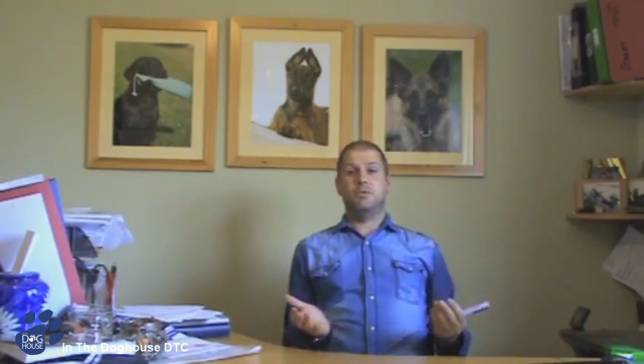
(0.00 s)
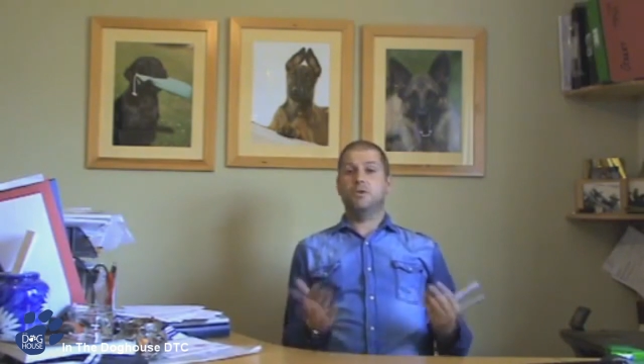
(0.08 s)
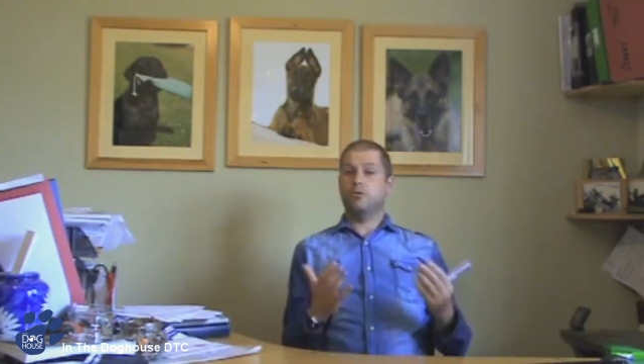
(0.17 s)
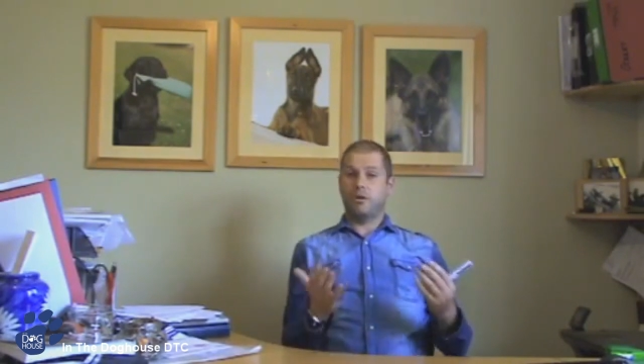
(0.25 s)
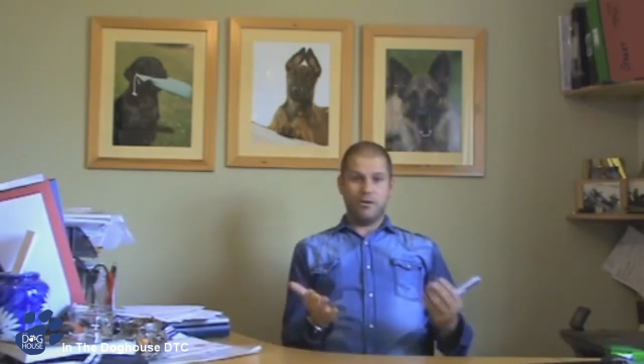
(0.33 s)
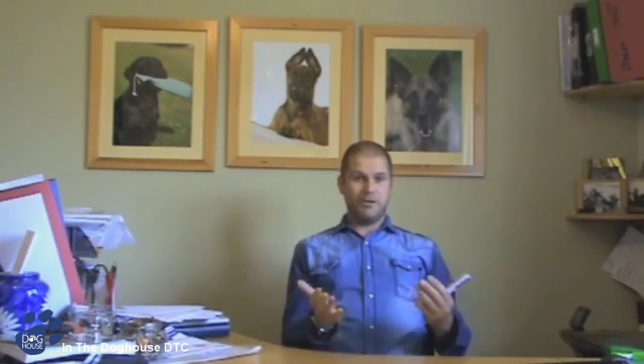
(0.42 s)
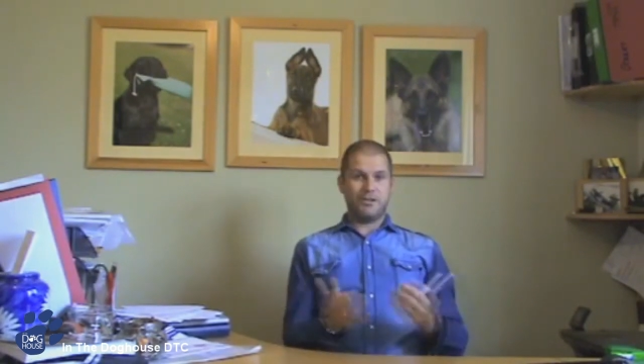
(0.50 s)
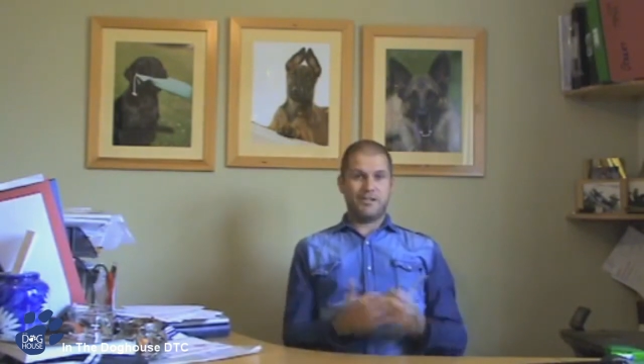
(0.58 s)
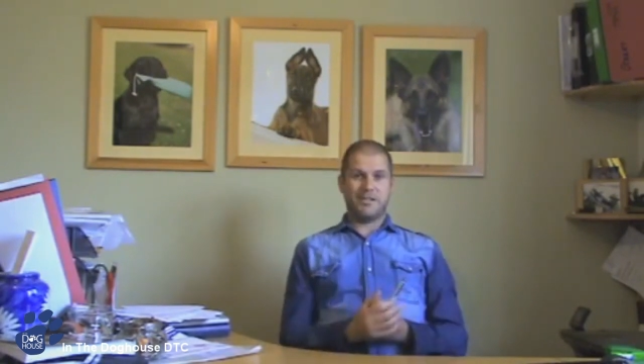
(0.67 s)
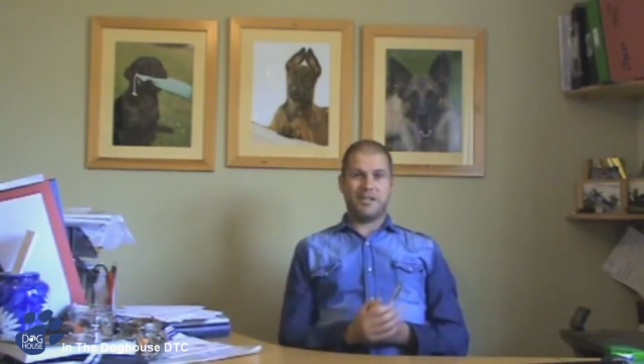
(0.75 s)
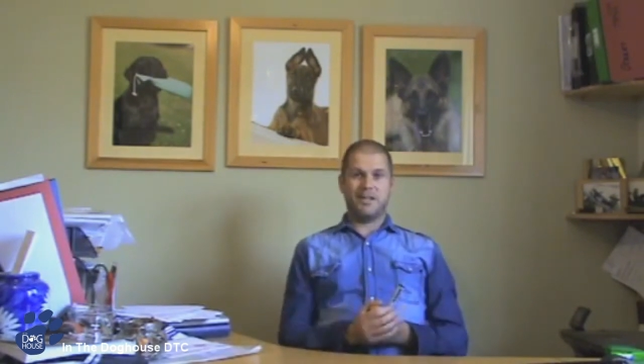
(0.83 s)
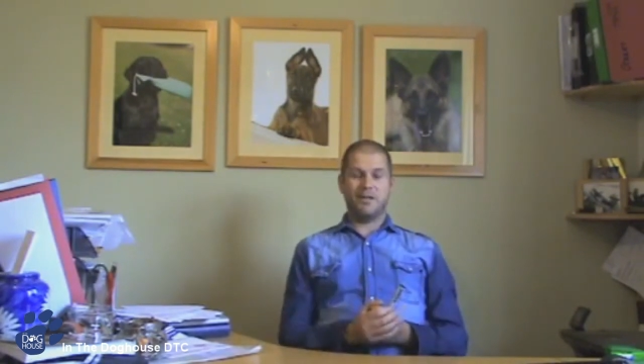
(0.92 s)
you're only going to
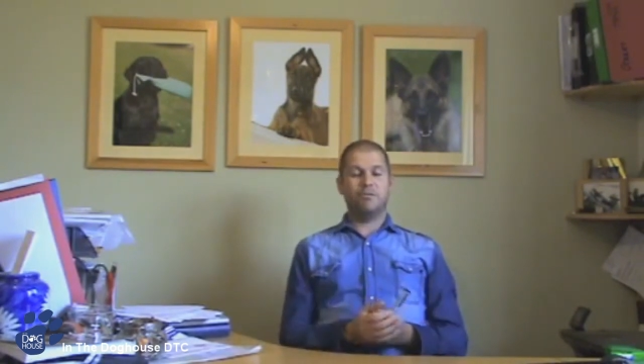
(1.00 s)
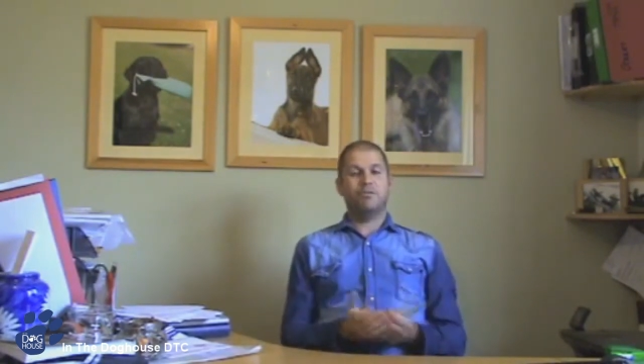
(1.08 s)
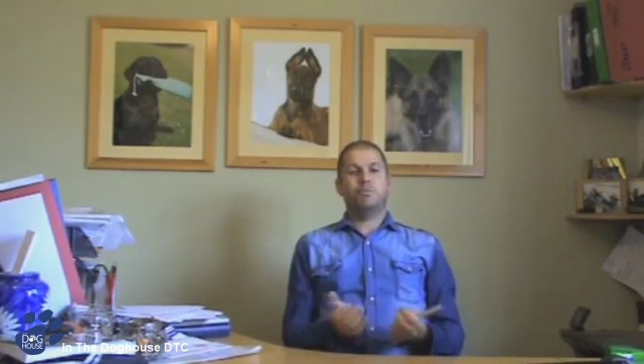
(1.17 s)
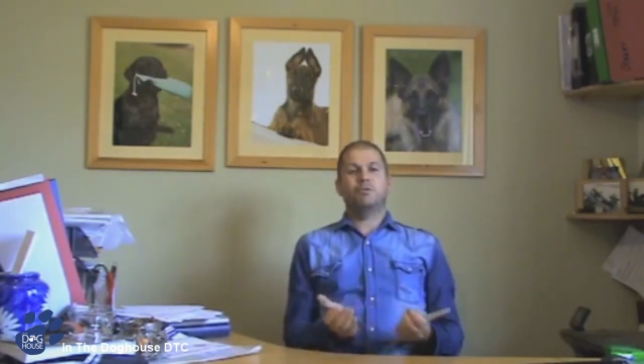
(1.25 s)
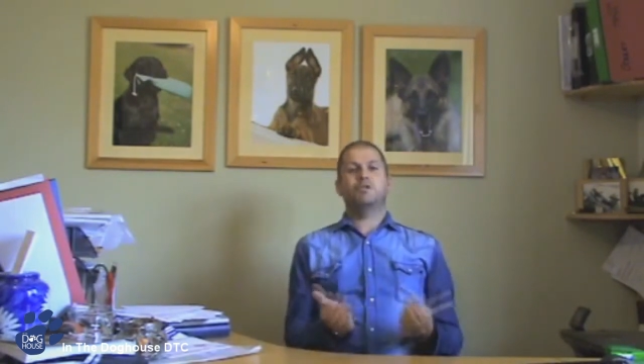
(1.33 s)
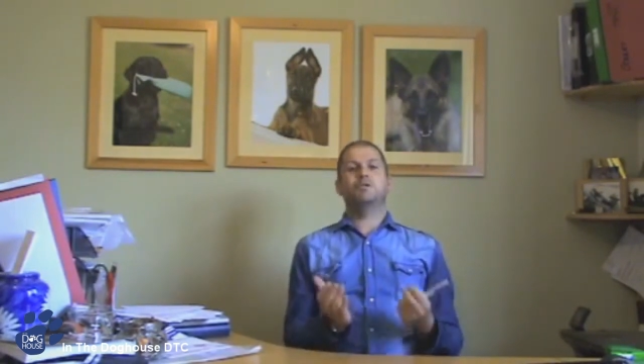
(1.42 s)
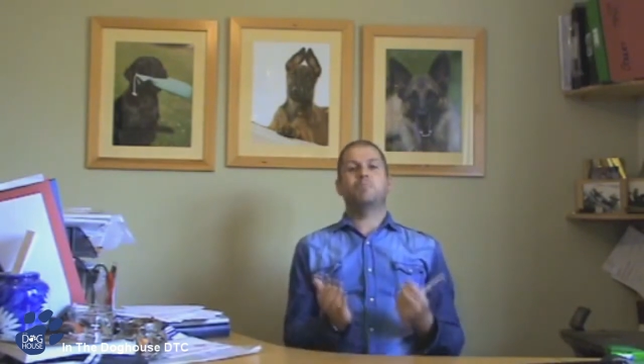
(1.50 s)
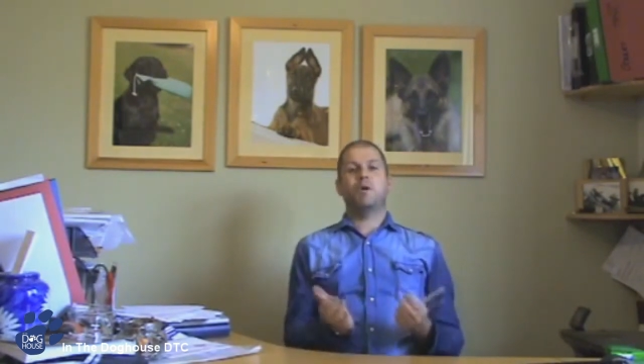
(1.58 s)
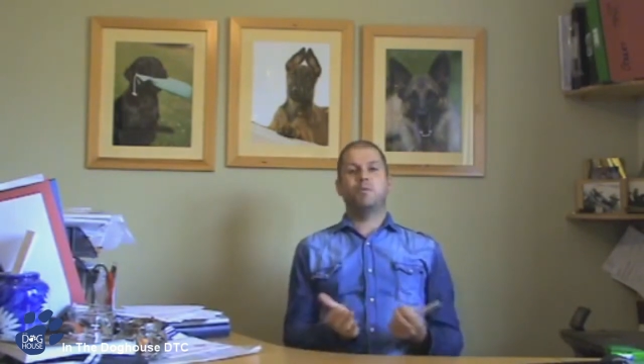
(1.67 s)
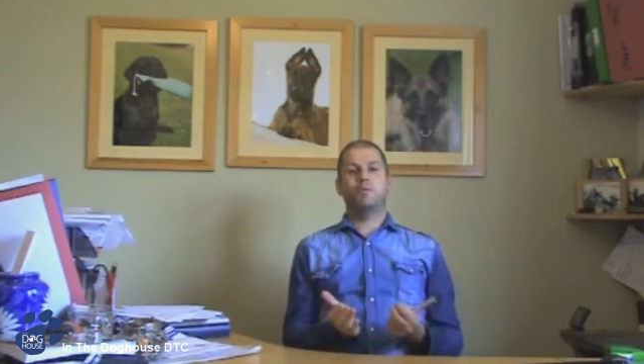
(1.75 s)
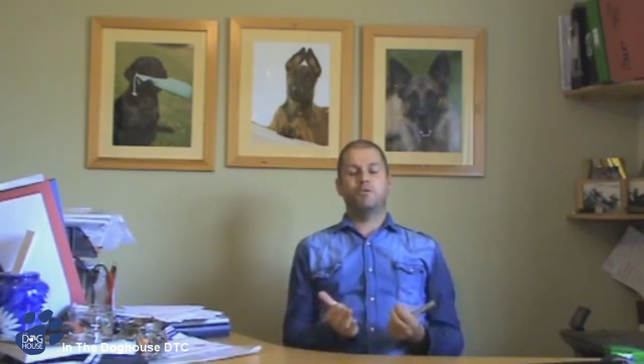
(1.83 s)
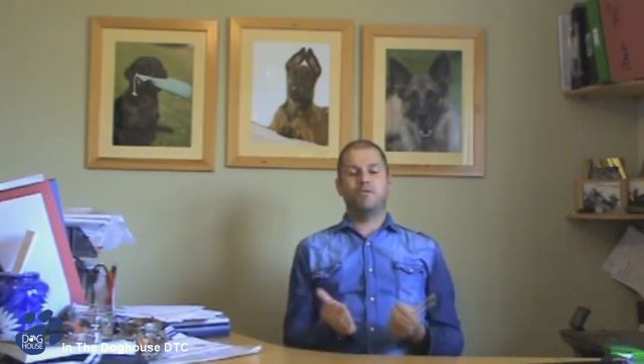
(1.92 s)
say hello if he puts his
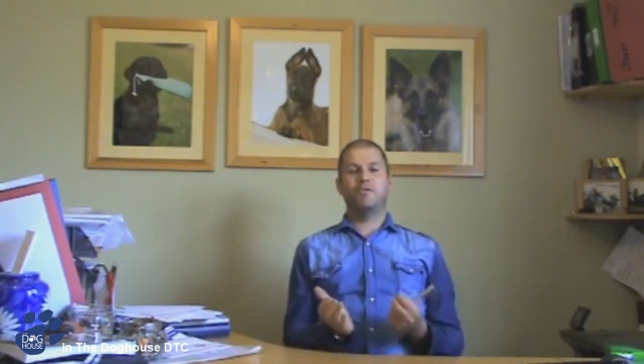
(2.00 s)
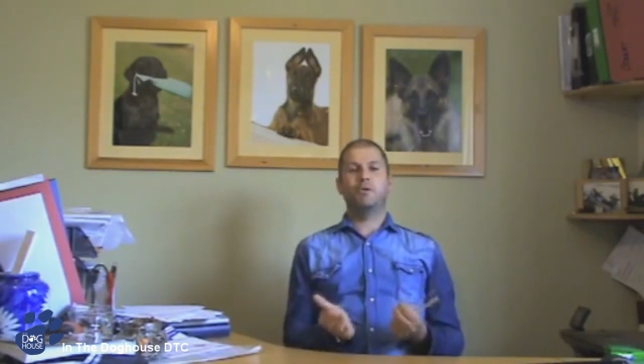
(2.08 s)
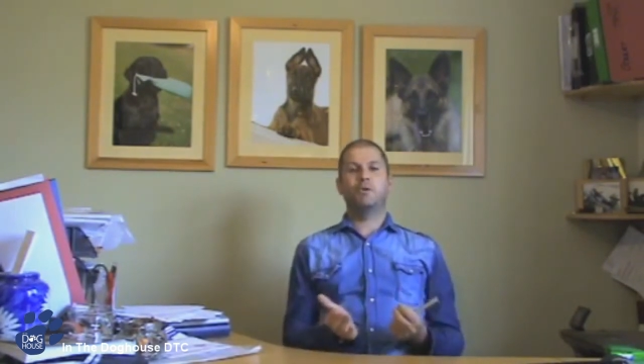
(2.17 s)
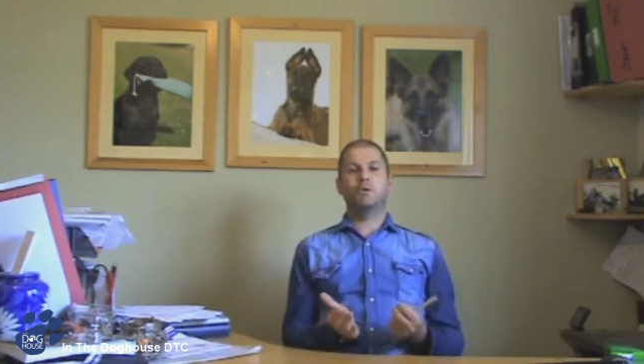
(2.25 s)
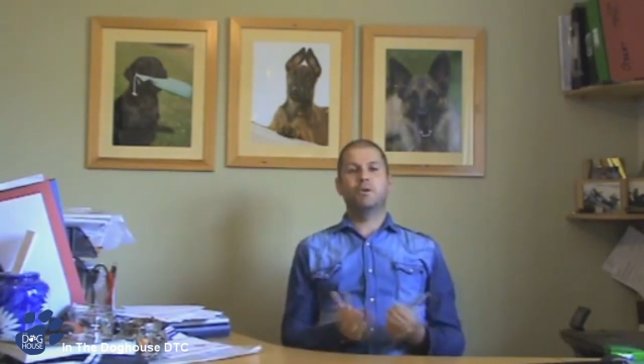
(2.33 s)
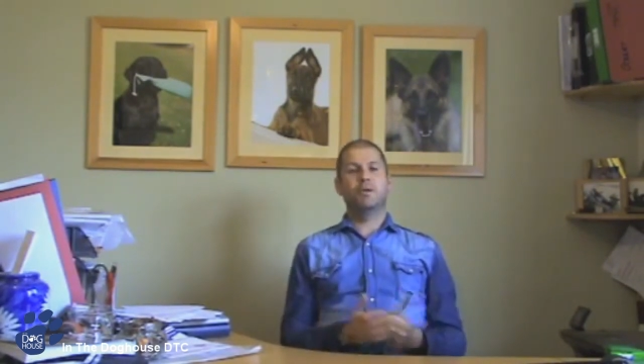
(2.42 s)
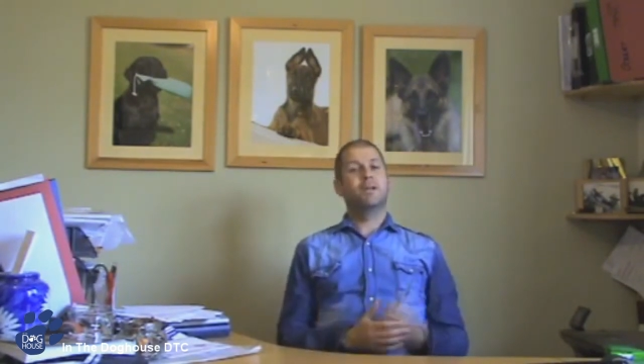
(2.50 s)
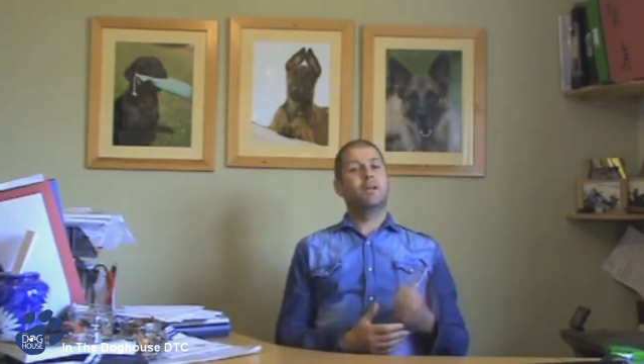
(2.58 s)
bum on the floor.